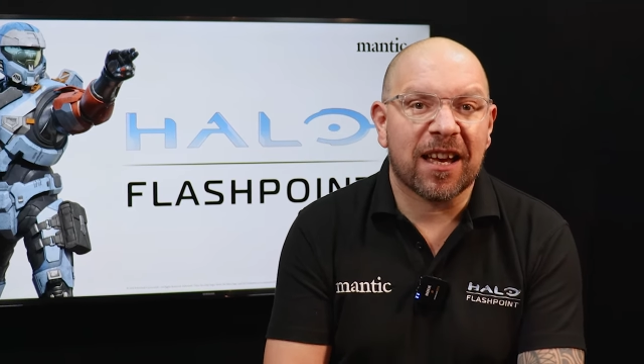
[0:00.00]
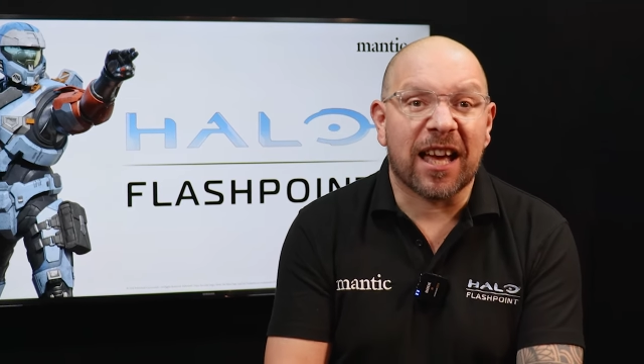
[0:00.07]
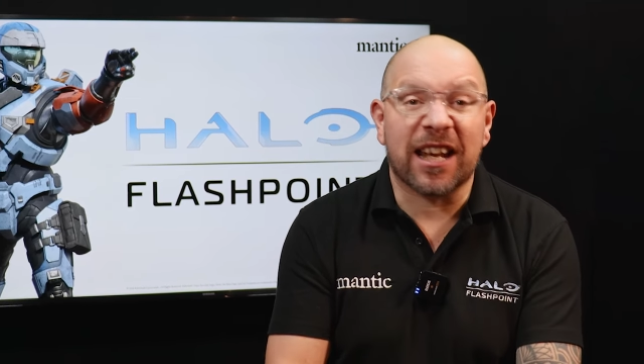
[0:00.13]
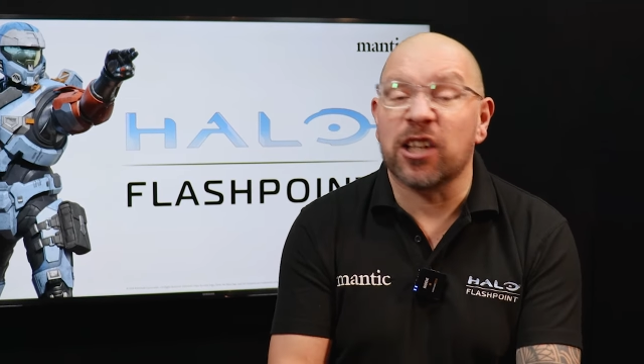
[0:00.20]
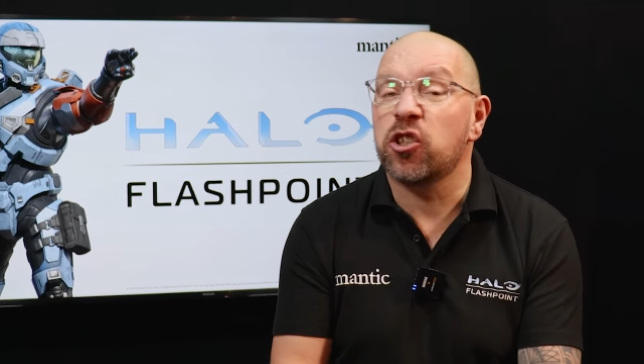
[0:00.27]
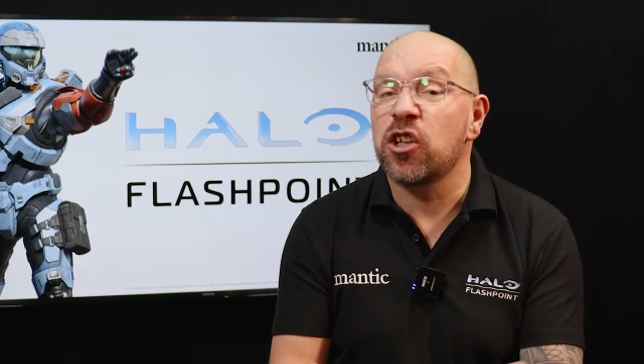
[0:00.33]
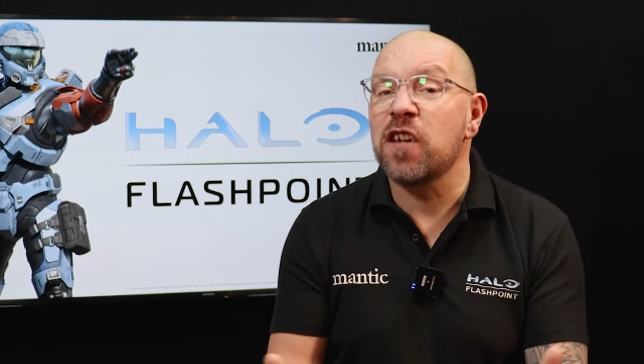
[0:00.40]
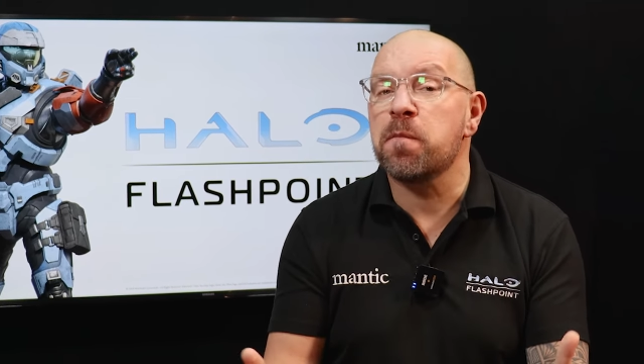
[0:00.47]
an
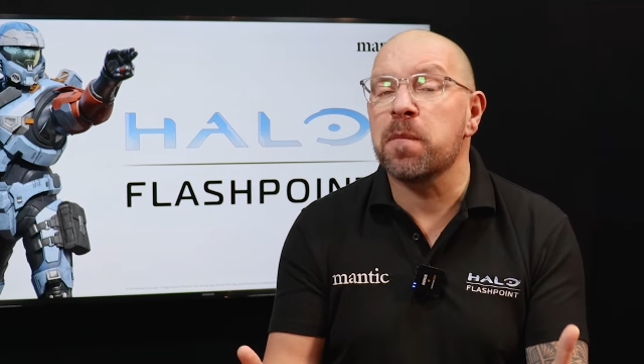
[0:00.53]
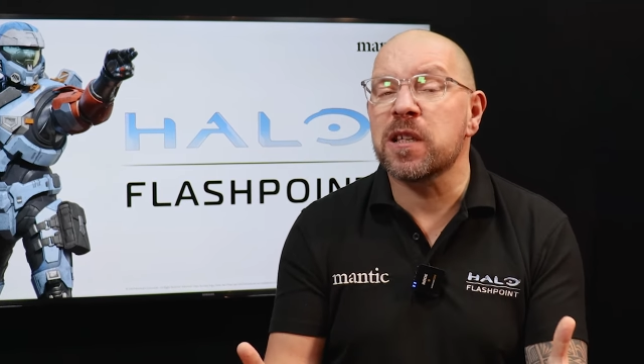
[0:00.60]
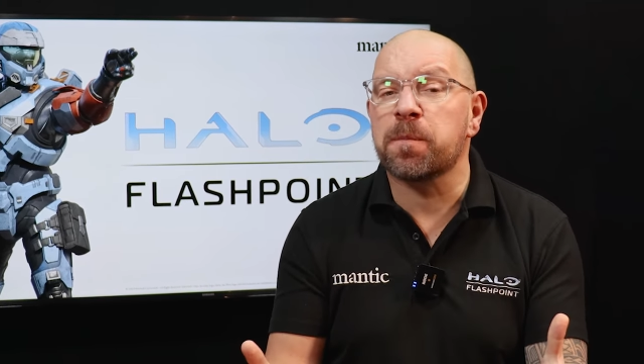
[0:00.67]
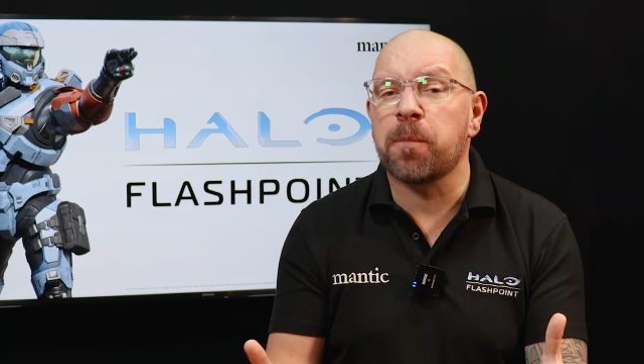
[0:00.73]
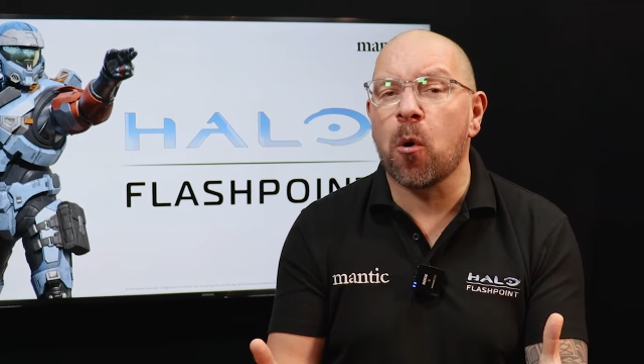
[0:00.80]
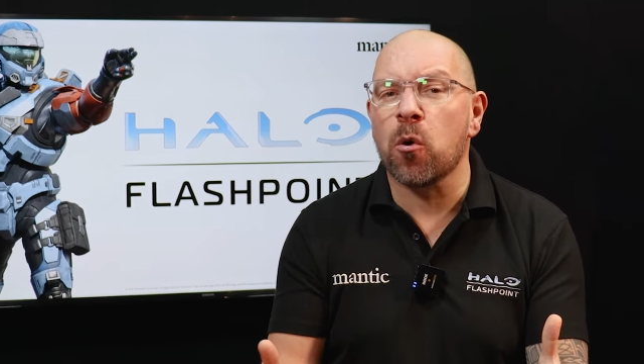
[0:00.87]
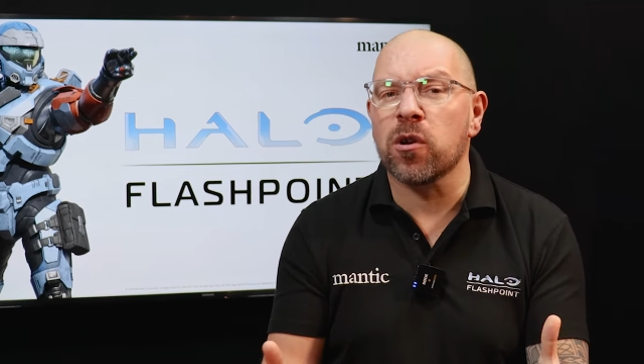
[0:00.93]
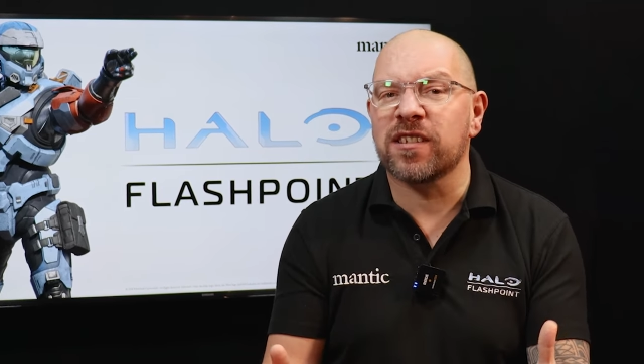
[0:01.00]
achievements
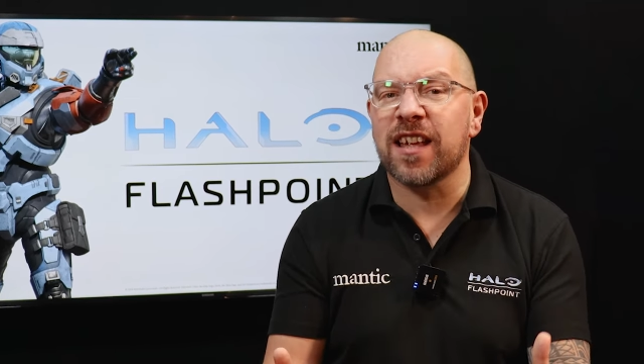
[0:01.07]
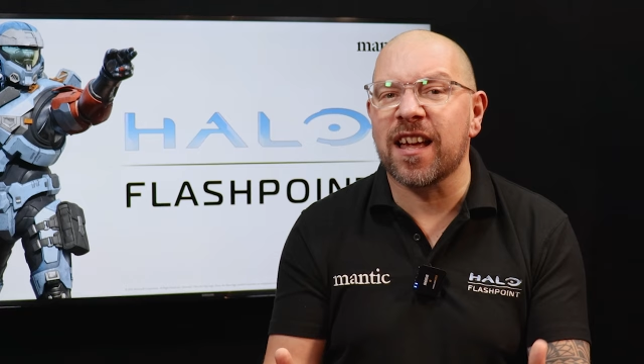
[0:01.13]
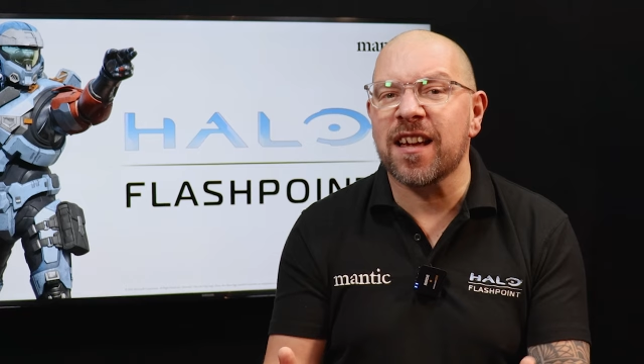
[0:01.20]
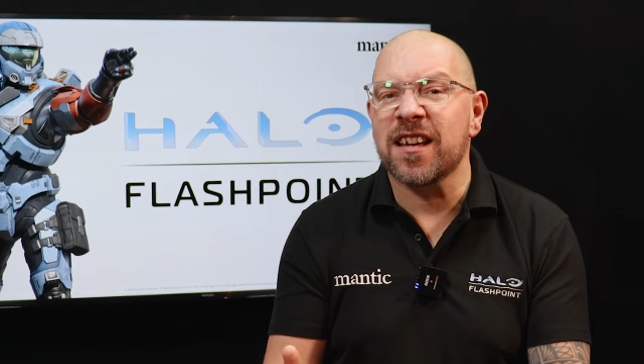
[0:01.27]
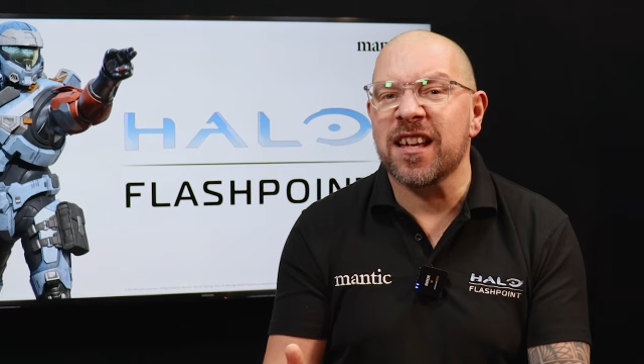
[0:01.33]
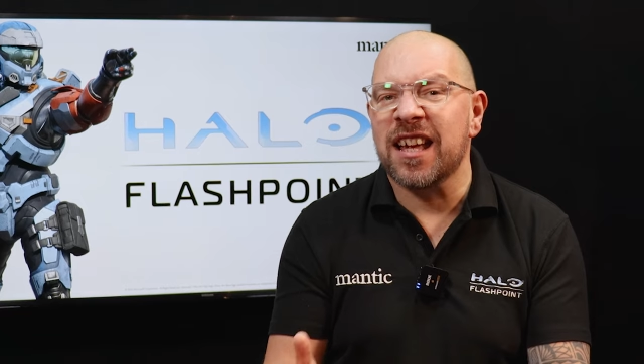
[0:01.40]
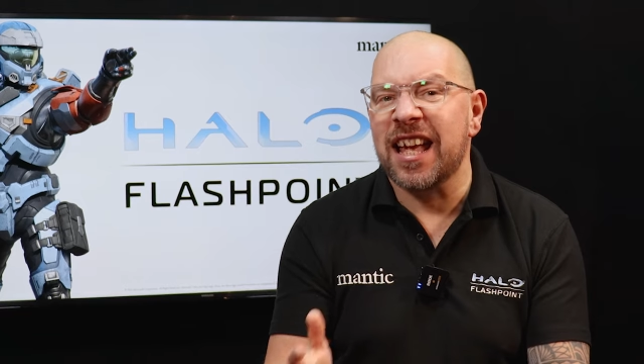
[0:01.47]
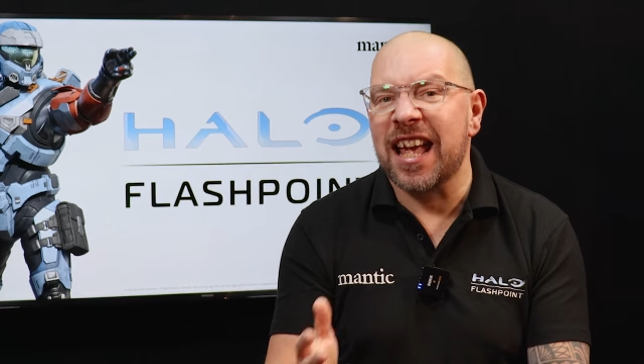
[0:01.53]
poster,